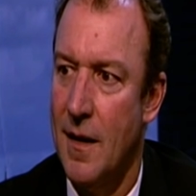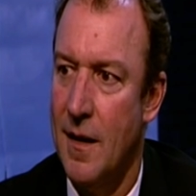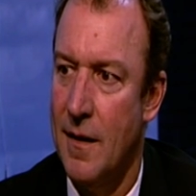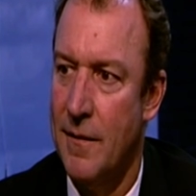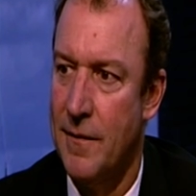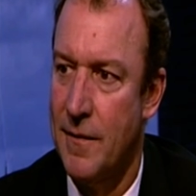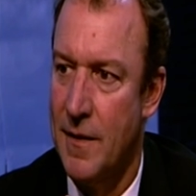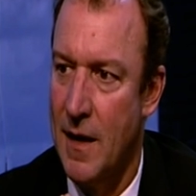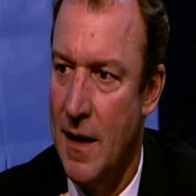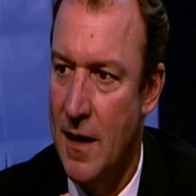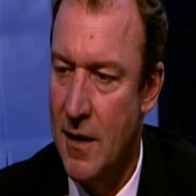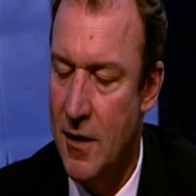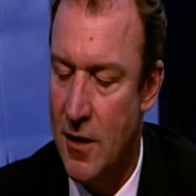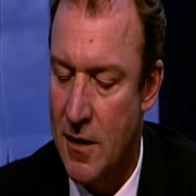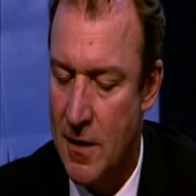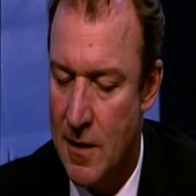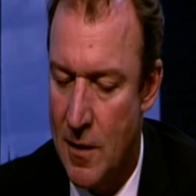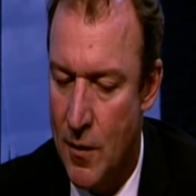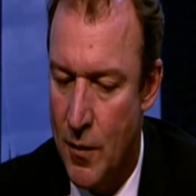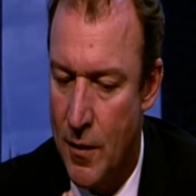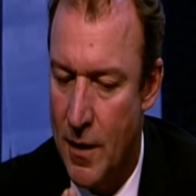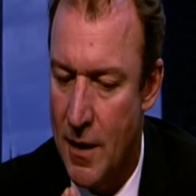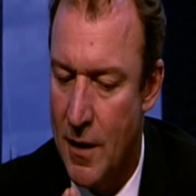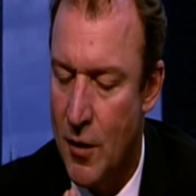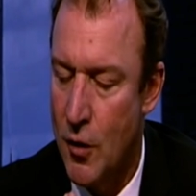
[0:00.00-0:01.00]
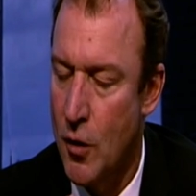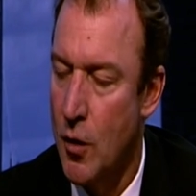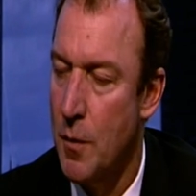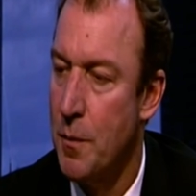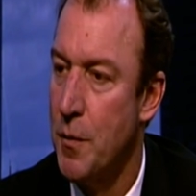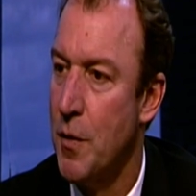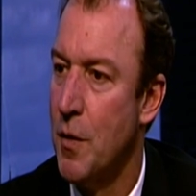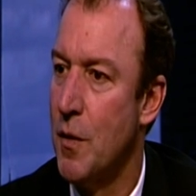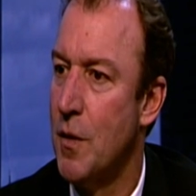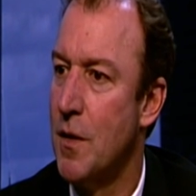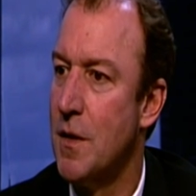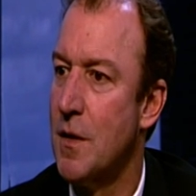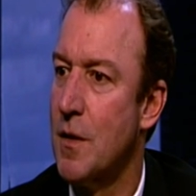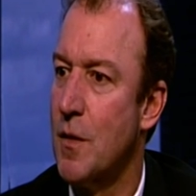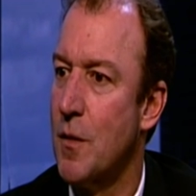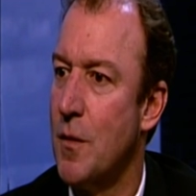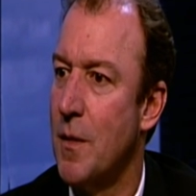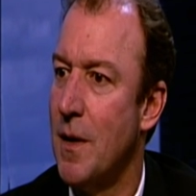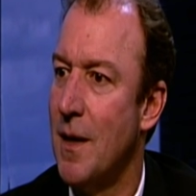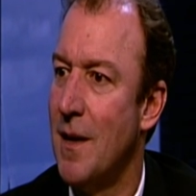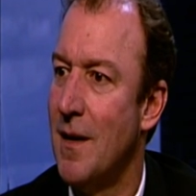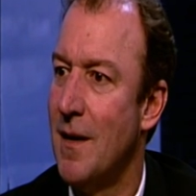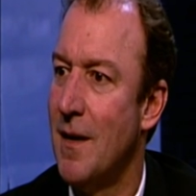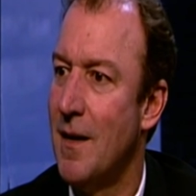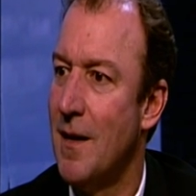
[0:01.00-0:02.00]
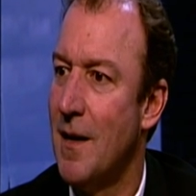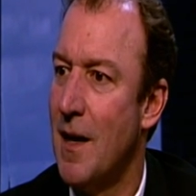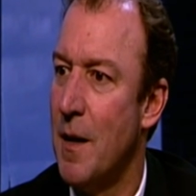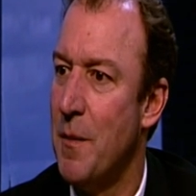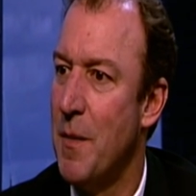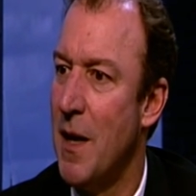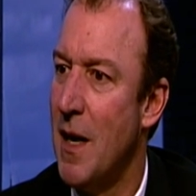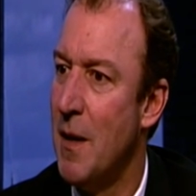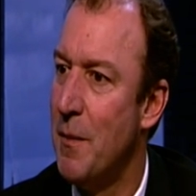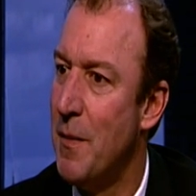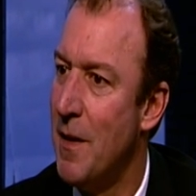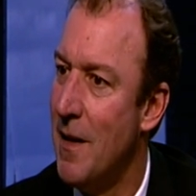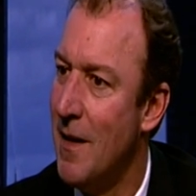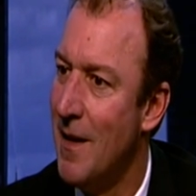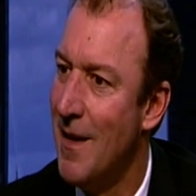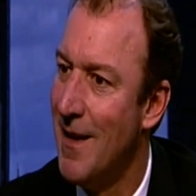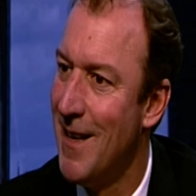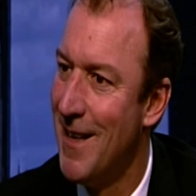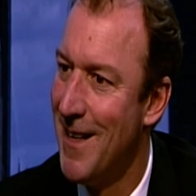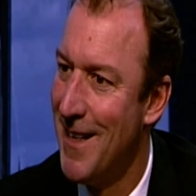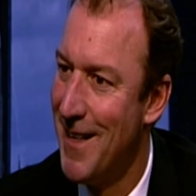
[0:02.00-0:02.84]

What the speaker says: if they just look at a computer screen, they may be